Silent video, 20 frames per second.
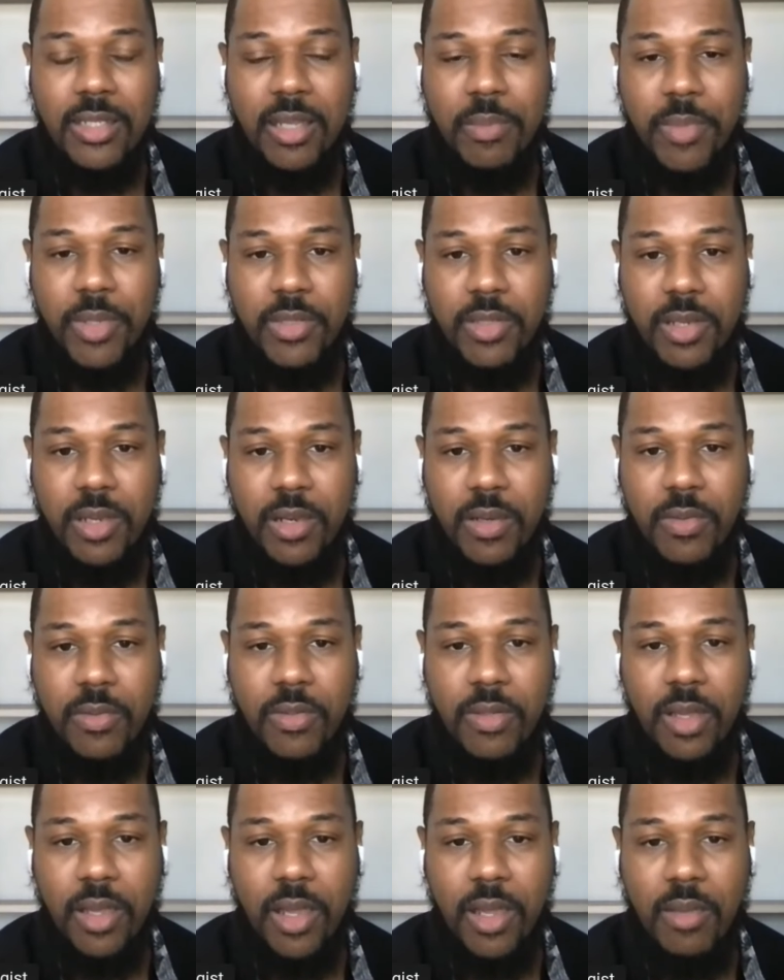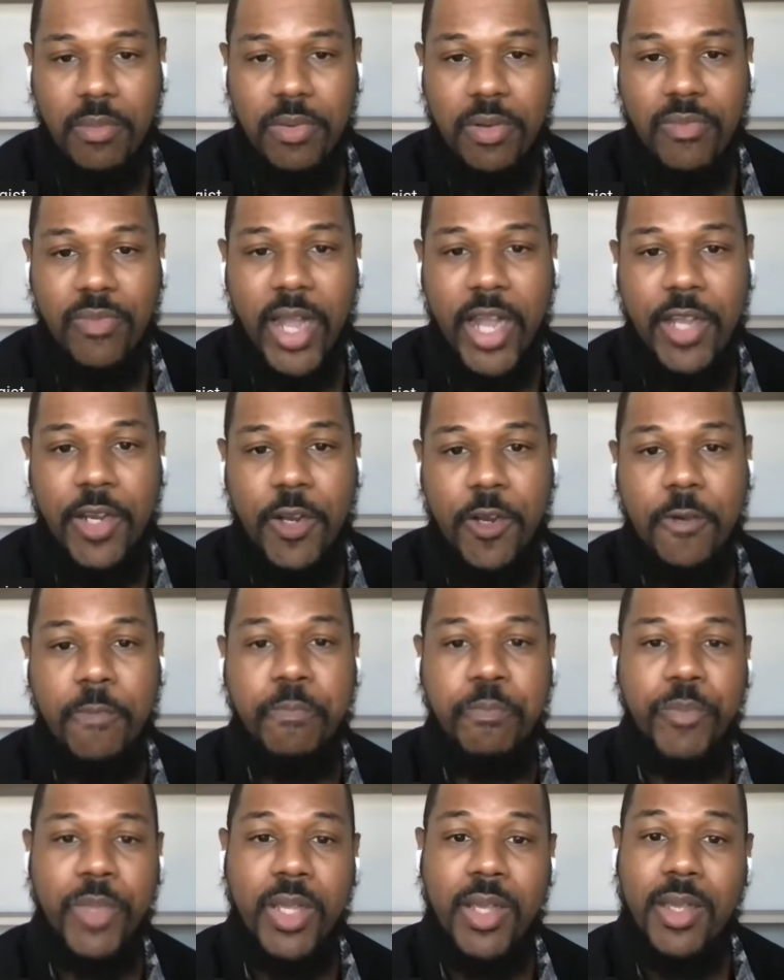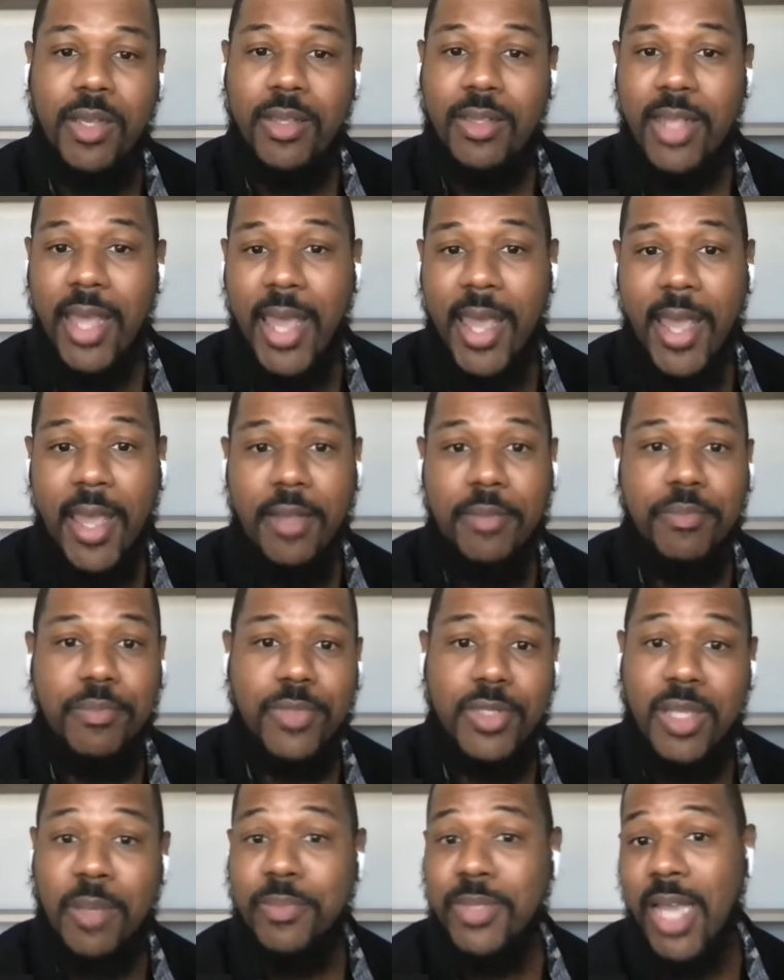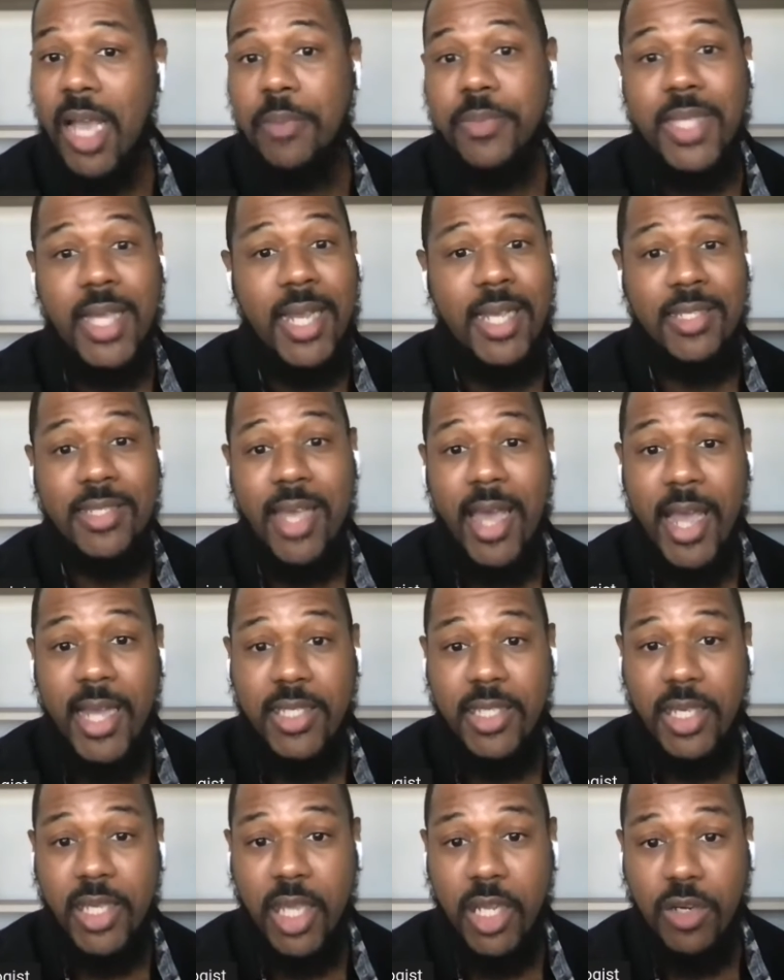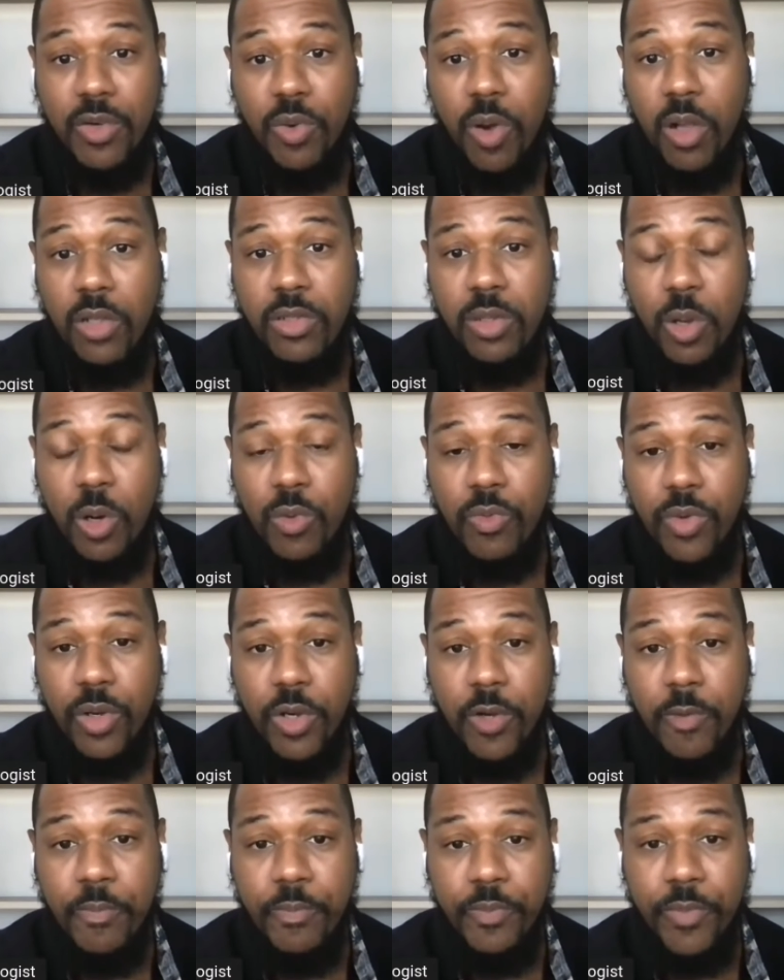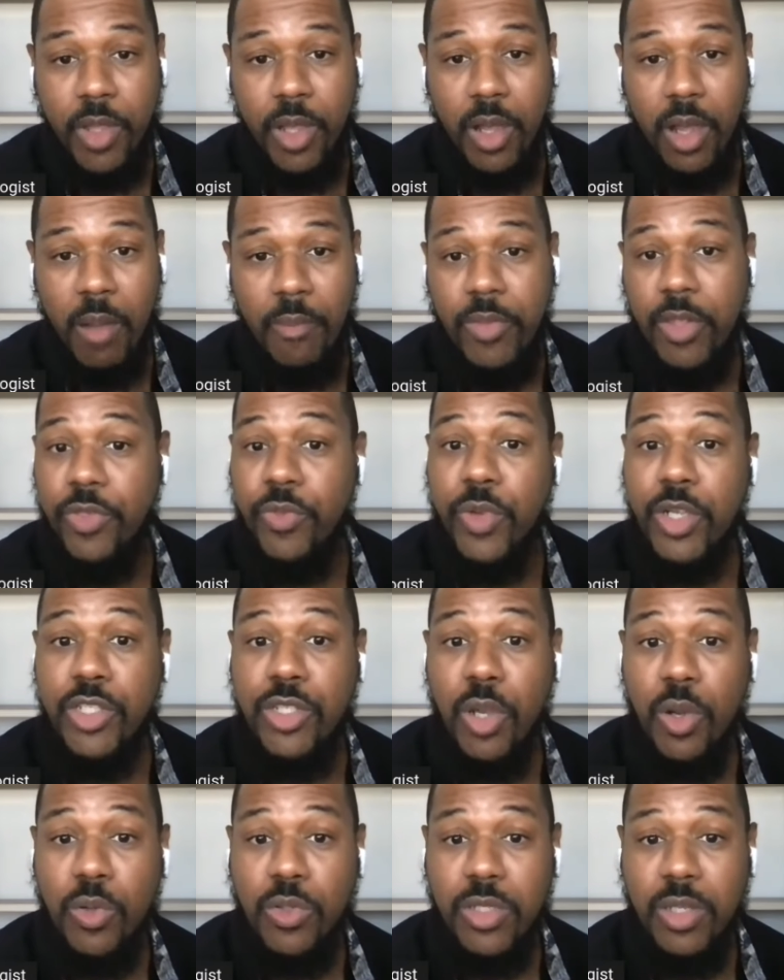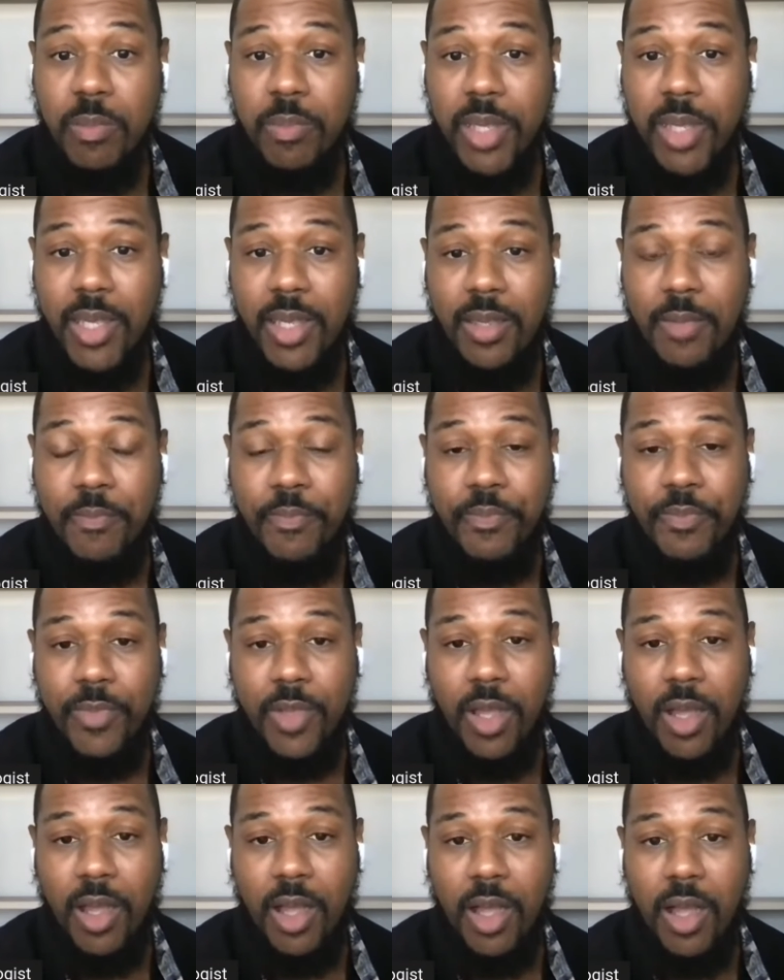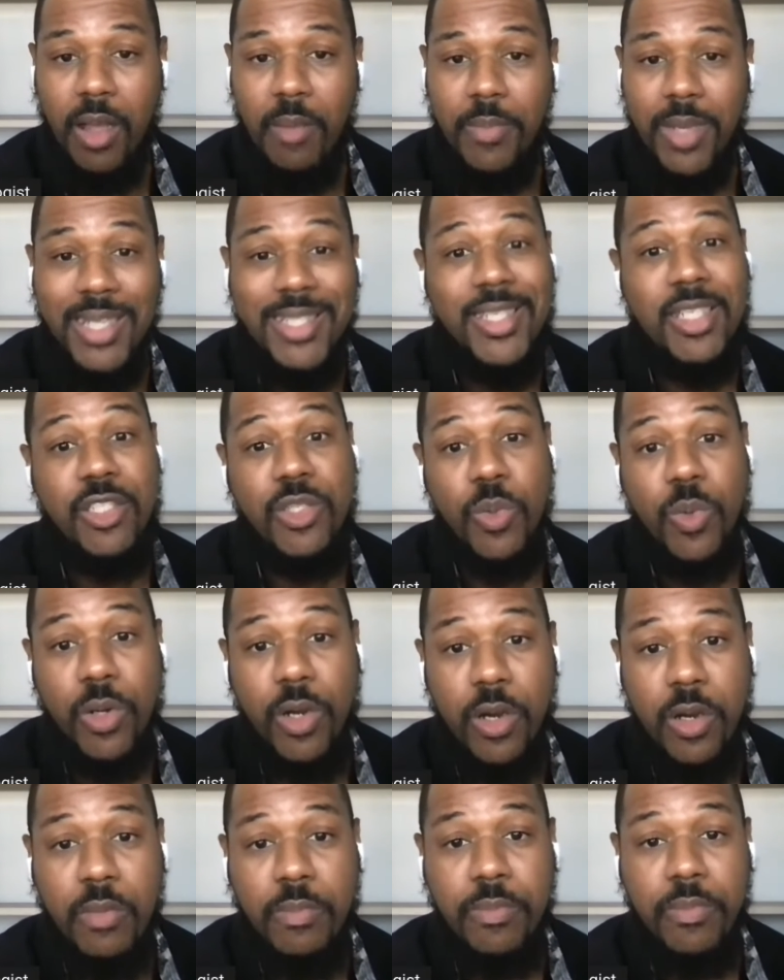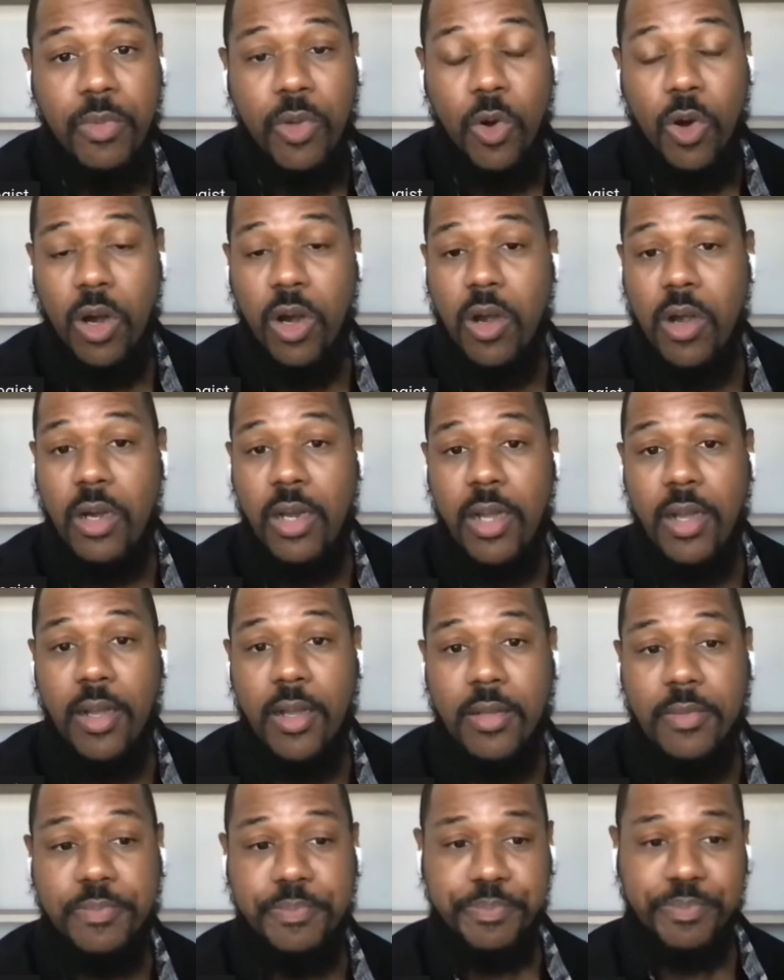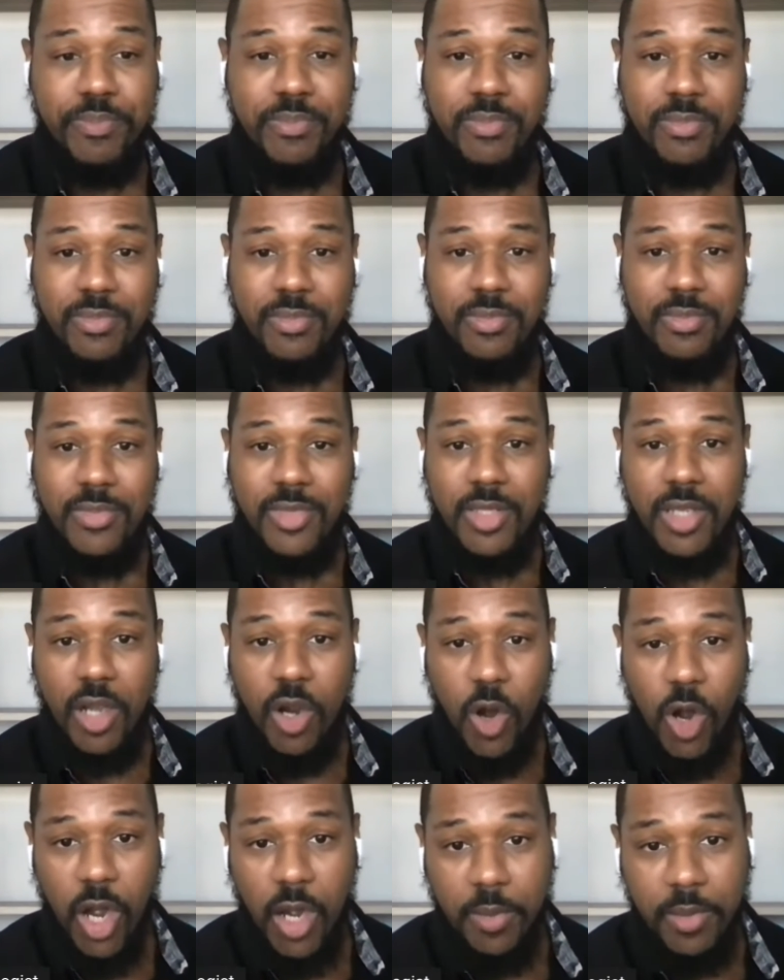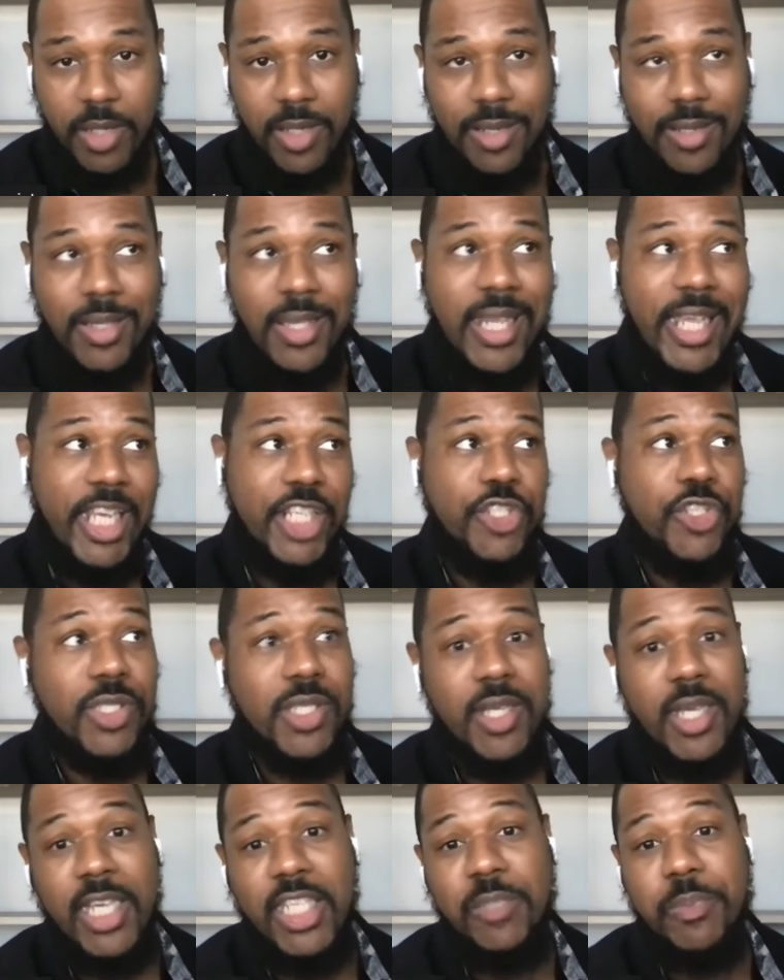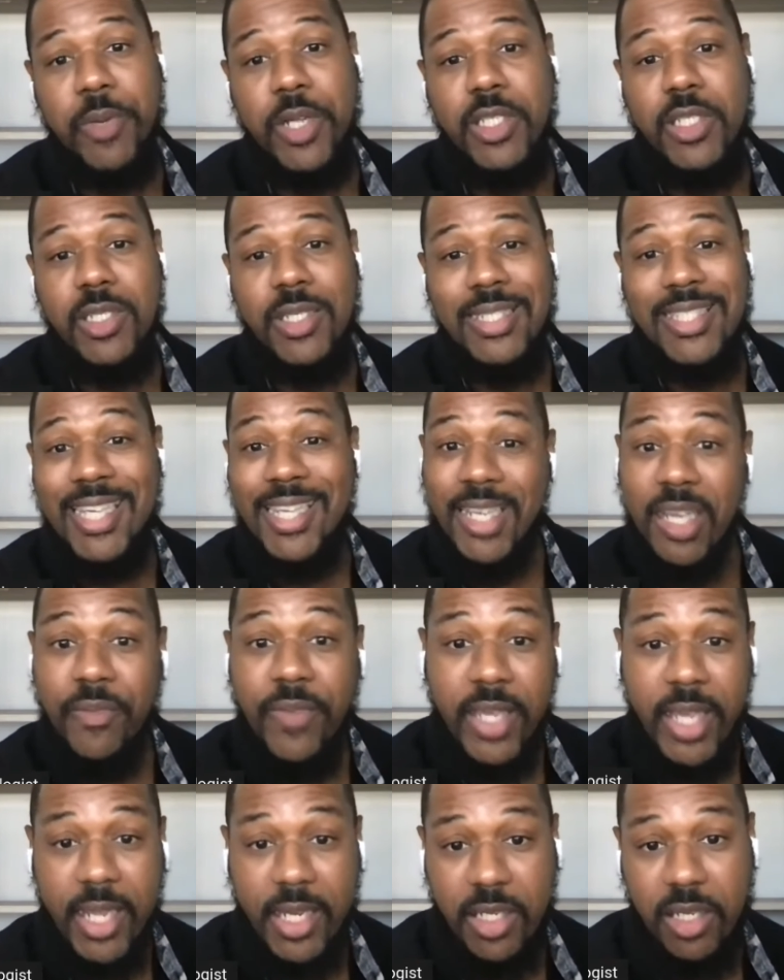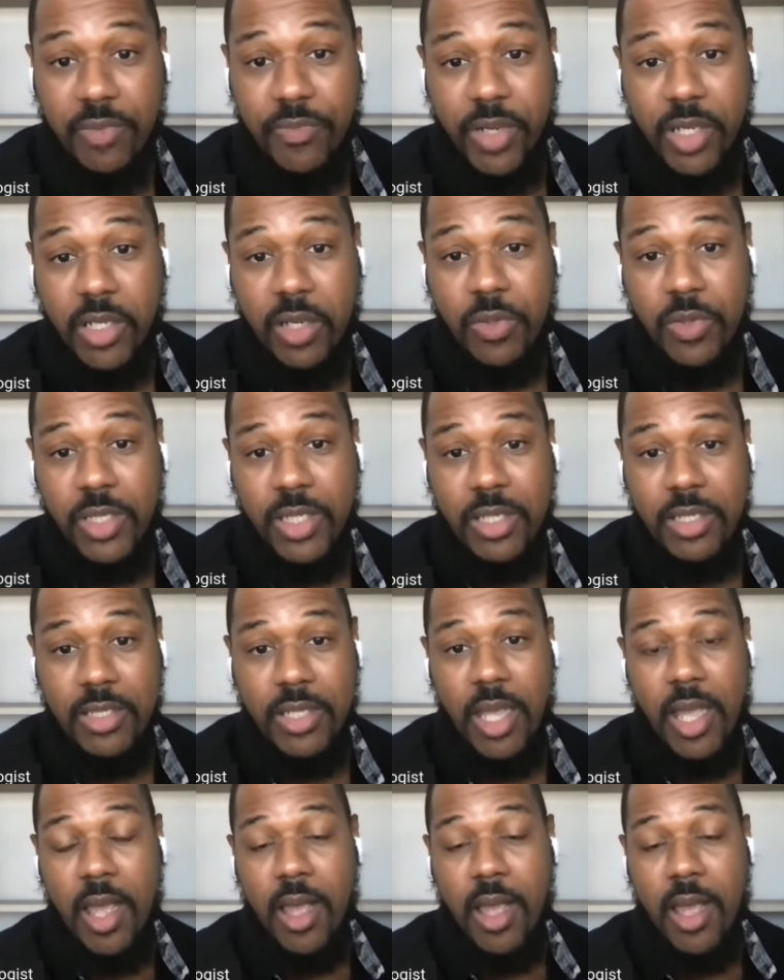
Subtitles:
and mental health provider, that sometimes that anxiety can cross over the threshold to be a disorder or lead you to experience significant difficulties